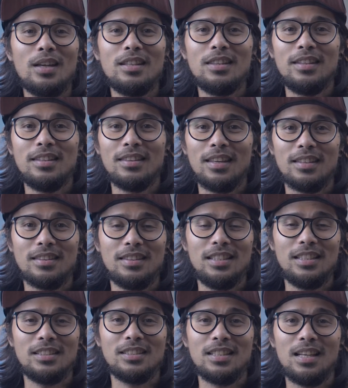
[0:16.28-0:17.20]
editing
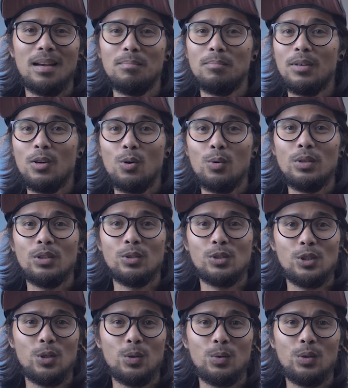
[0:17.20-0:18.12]
techniques I'm going to
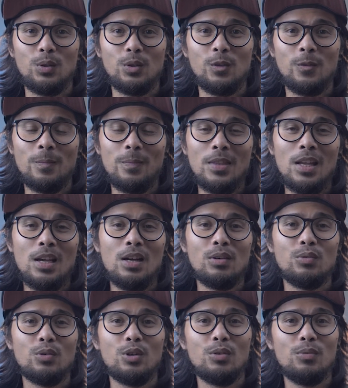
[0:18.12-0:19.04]
show you
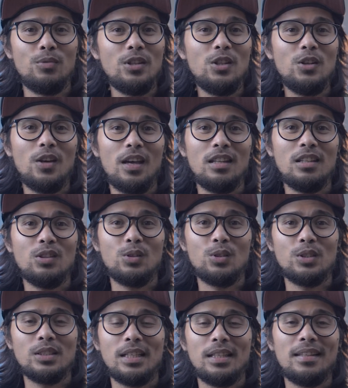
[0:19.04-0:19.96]
for video
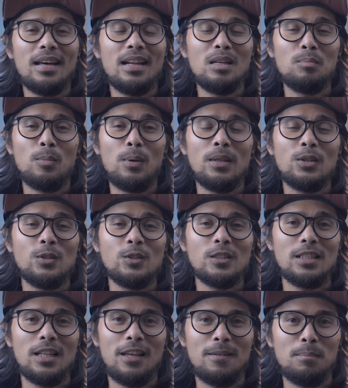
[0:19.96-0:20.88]
editors and
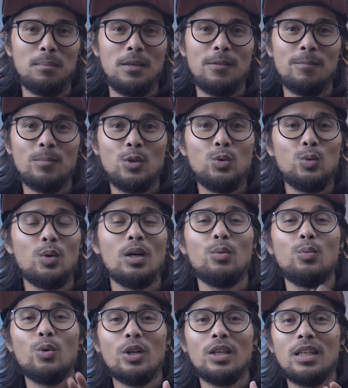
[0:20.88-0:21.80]
animators like me who are
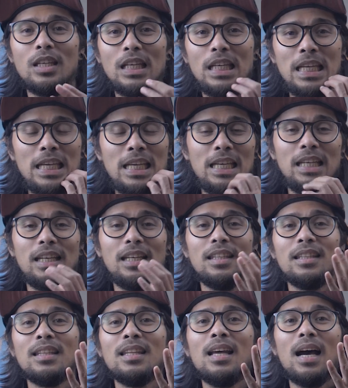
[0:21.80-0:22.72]
working
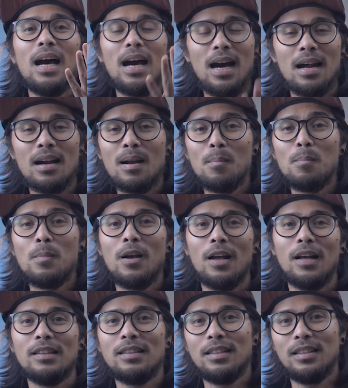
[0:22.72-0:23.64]
in Arab
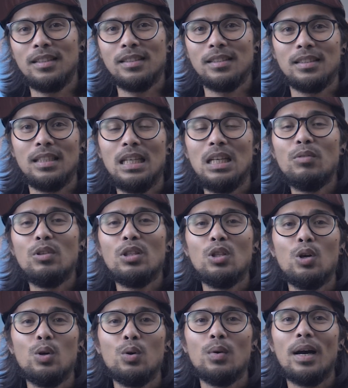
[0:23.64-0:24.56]
countries. Even
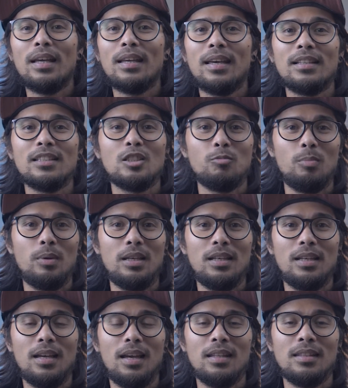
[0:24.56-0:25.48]
though I can
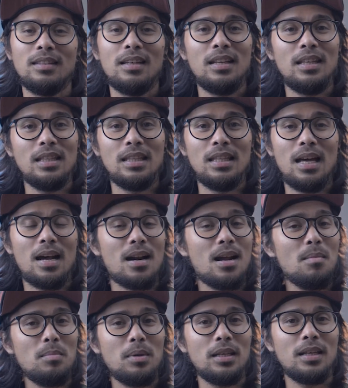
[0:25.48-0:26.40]
speak and read
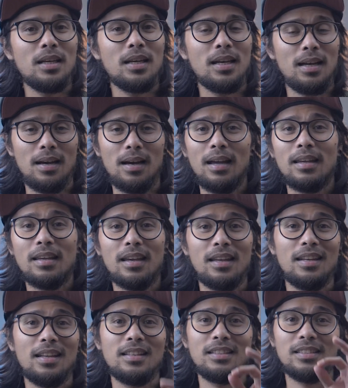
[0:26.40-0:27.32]
Arabic, I
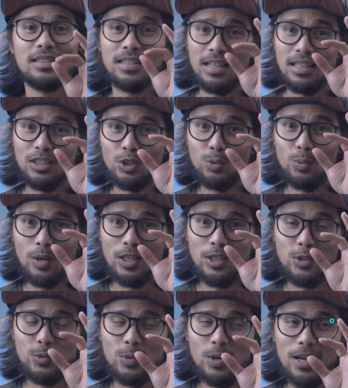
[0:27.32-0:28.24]
can understand shway
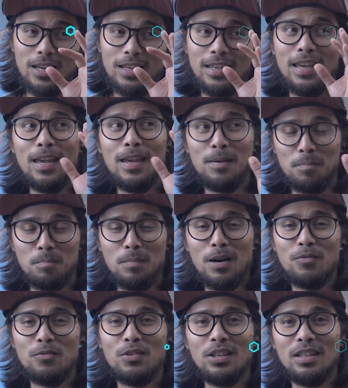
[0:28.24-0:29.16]
shway,
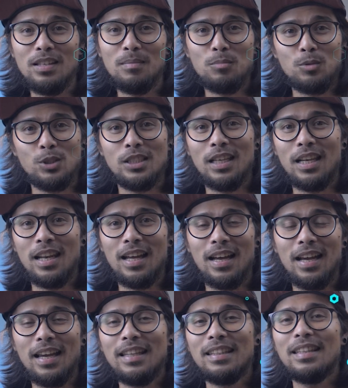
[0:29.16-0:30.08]
mafi,
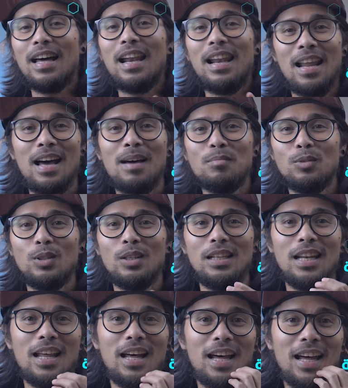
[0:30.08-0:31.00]
mushkila, and
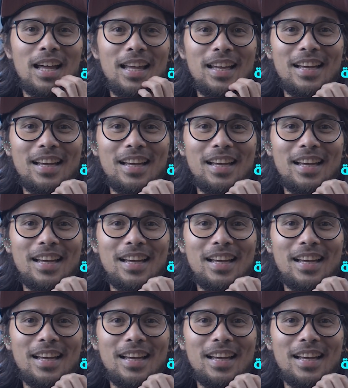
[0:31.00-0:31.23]
alhamdulillah.